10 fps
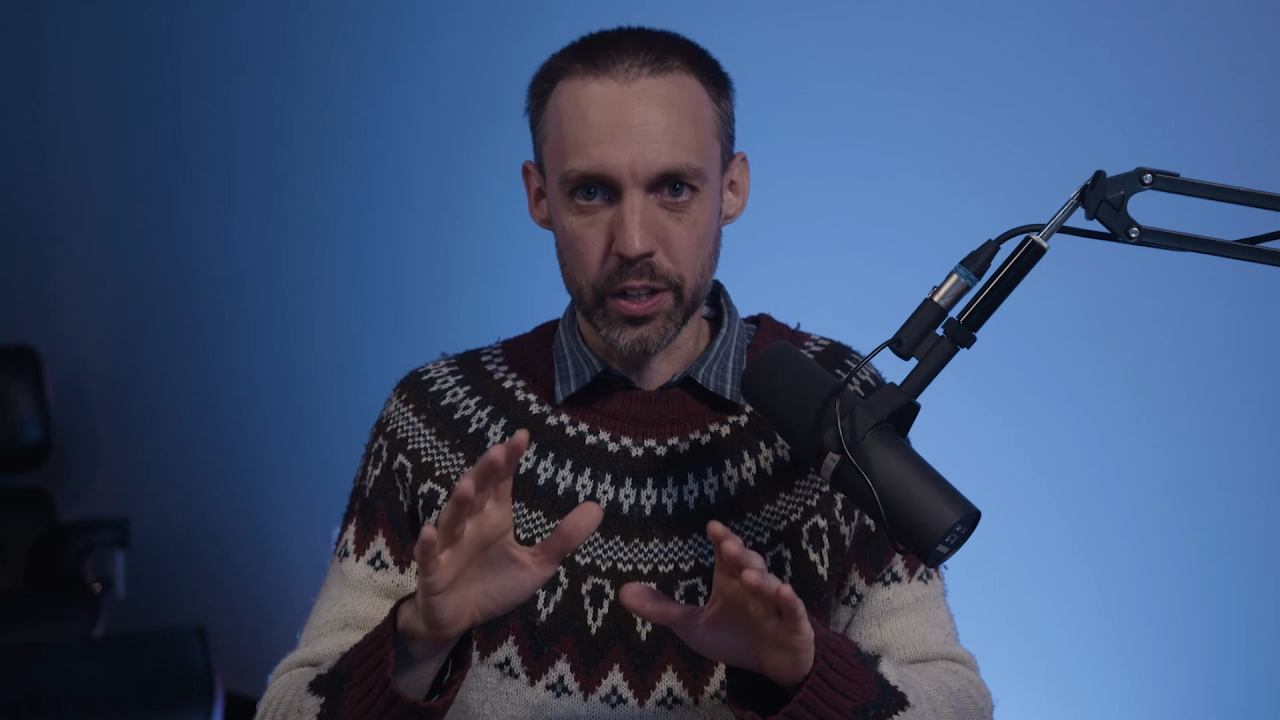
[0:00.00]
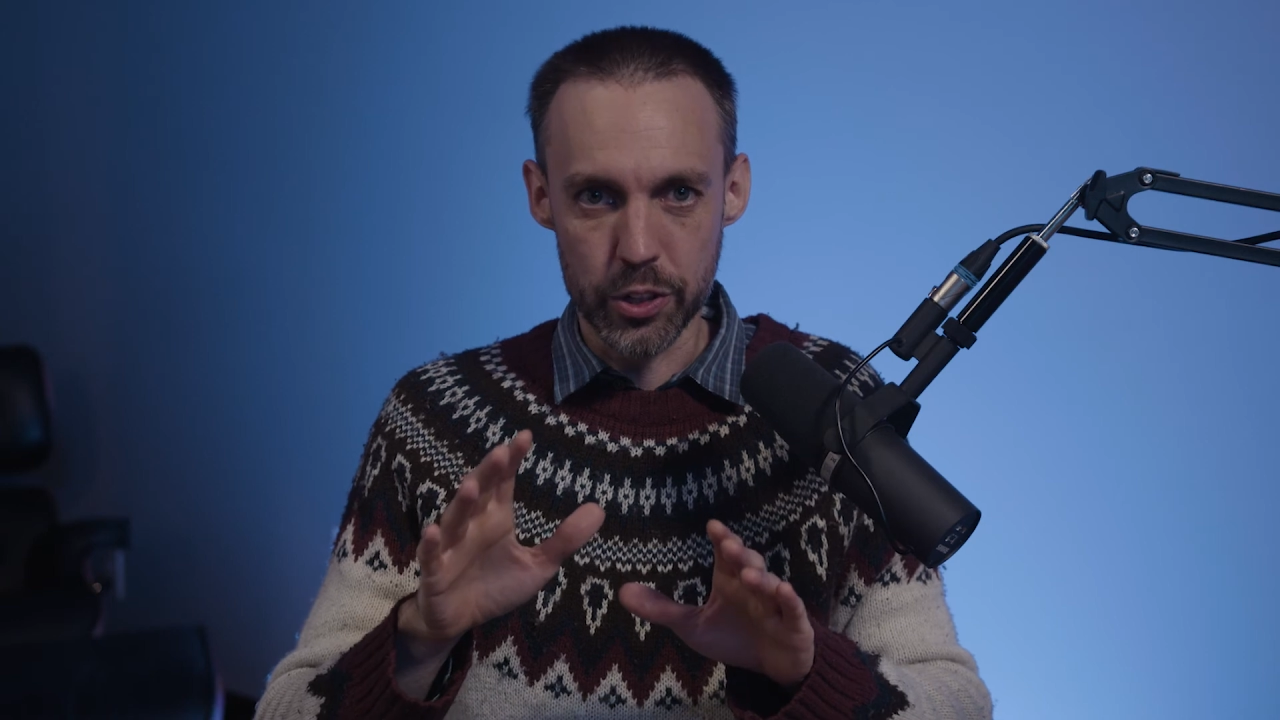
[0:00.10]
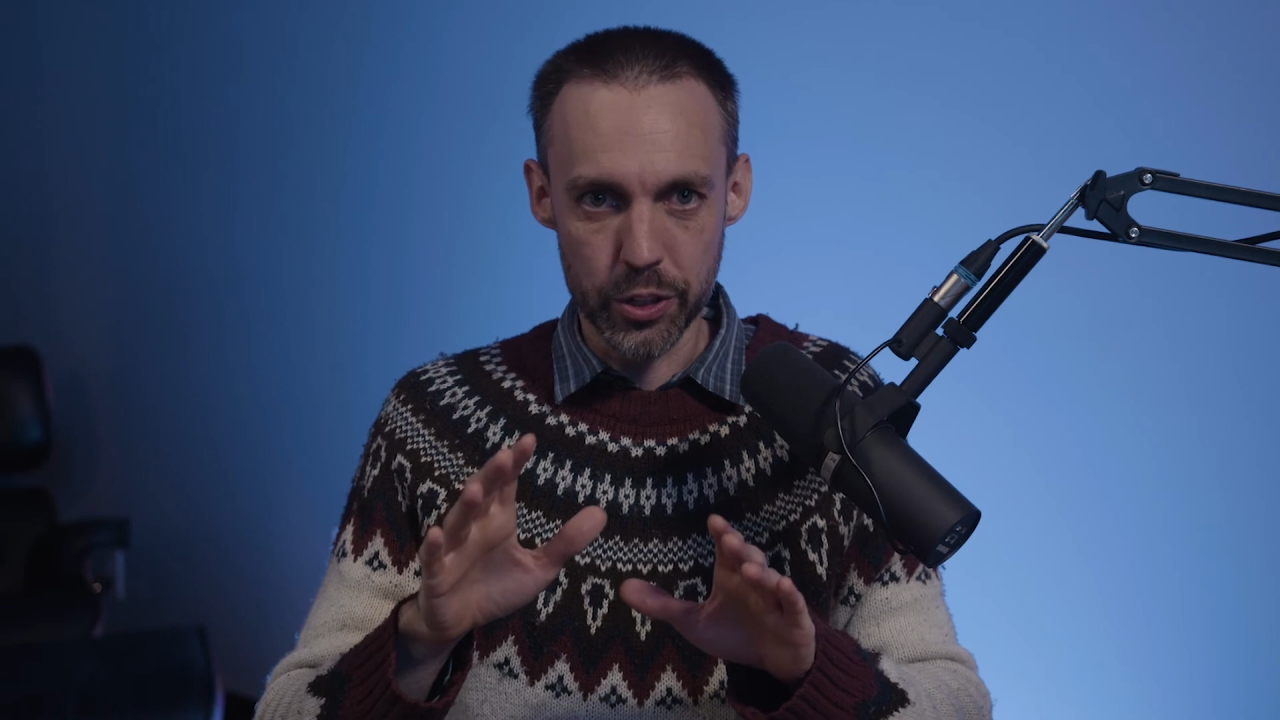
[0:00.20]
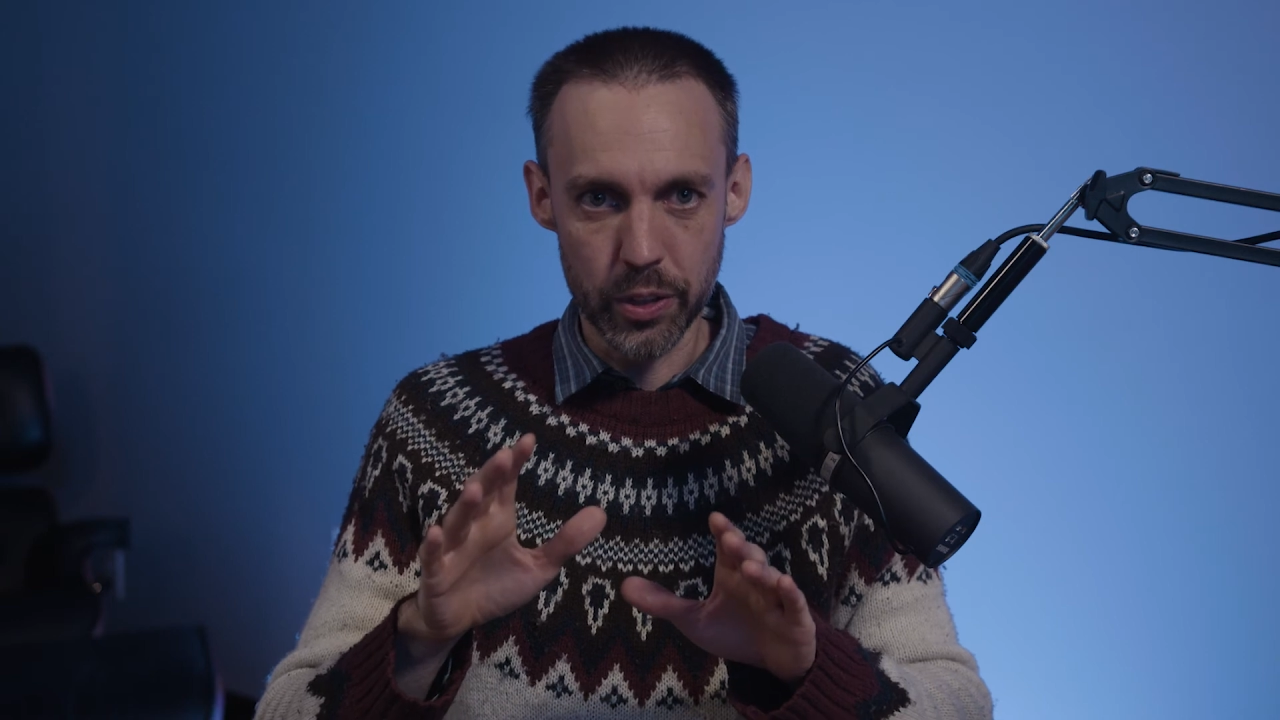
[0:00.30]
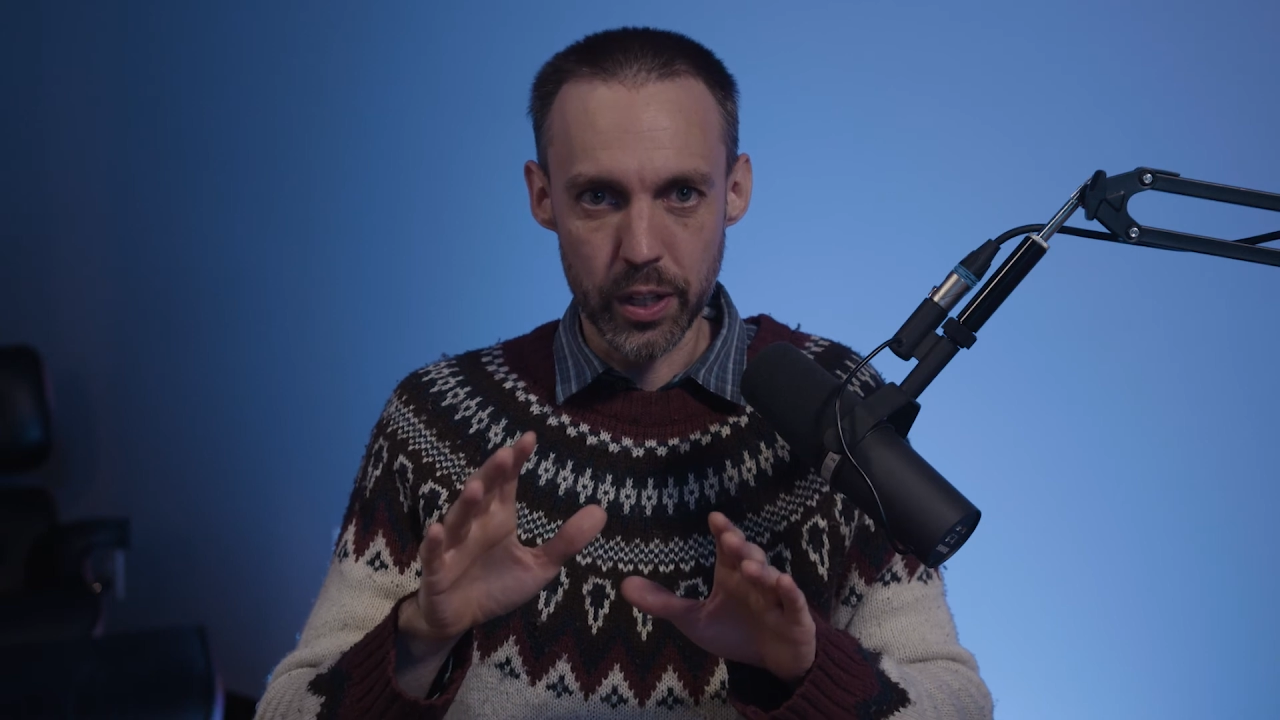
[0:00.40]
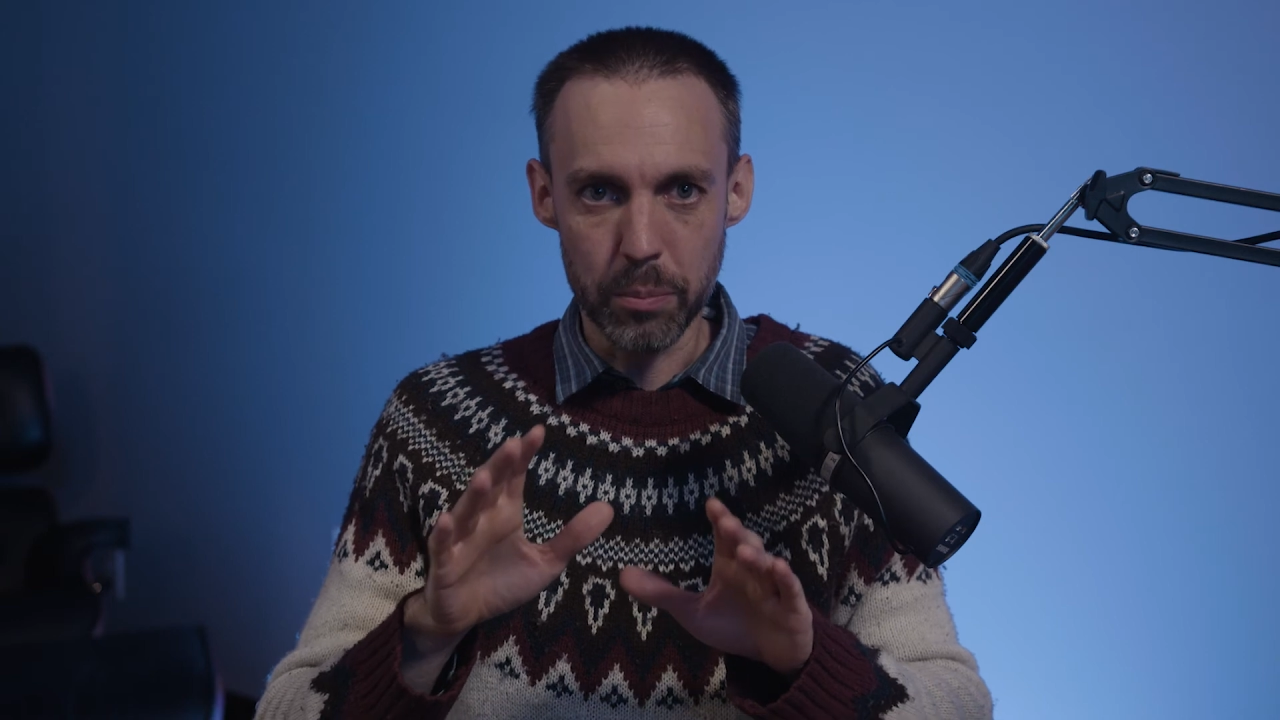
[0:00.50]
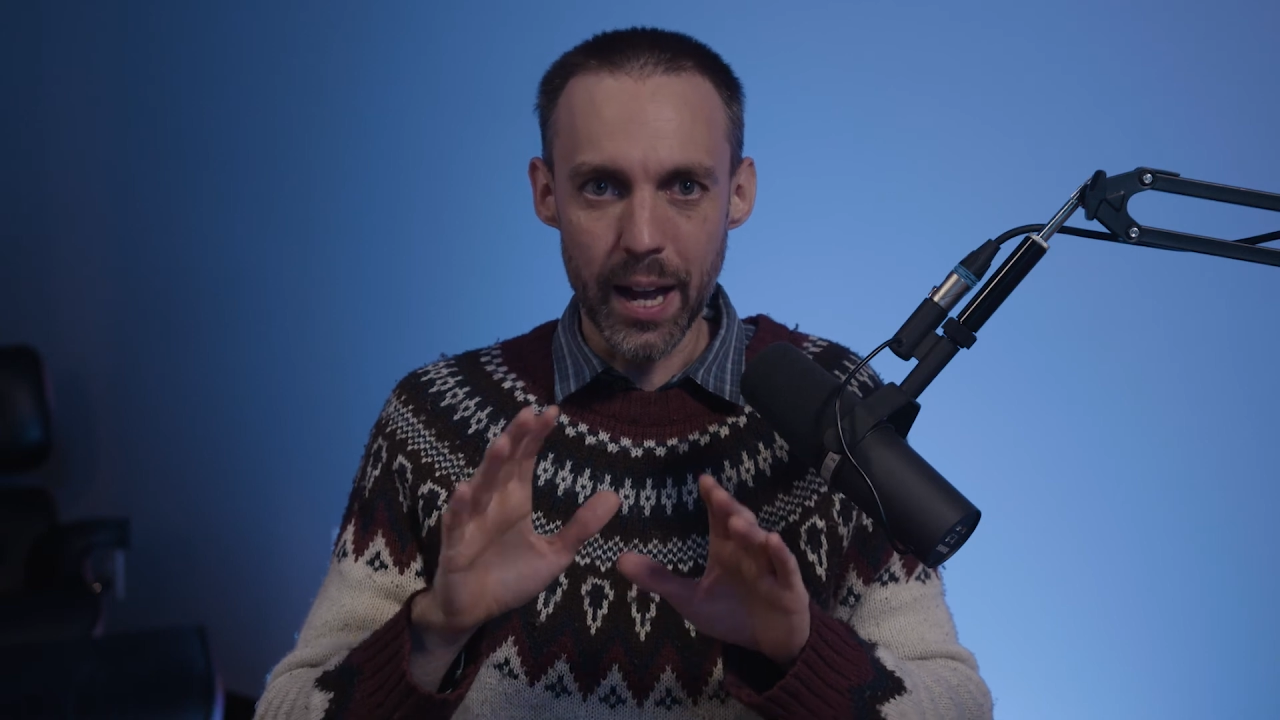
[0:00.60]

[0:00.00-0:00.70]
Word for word: done shooting,